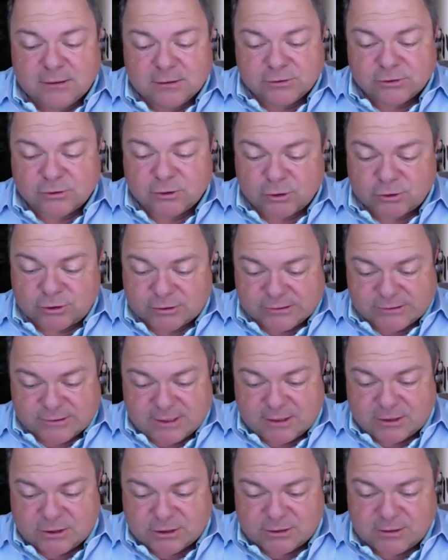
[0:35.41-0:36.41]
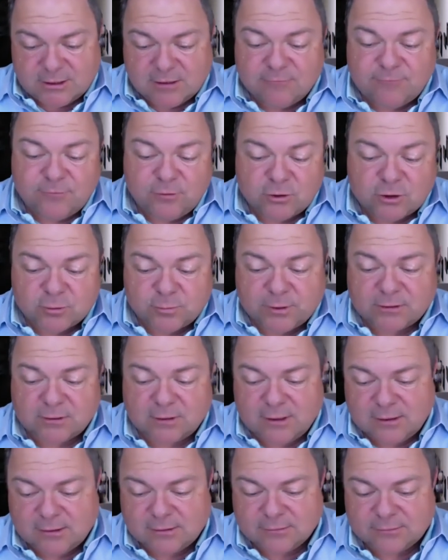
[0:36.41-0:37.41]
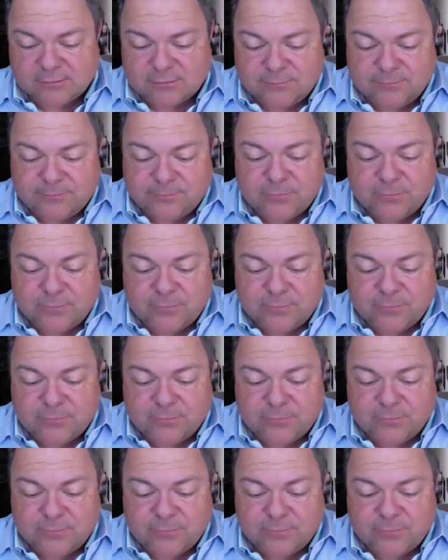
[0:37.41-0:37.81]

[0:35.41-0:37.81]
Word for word: socialization, and future mental health.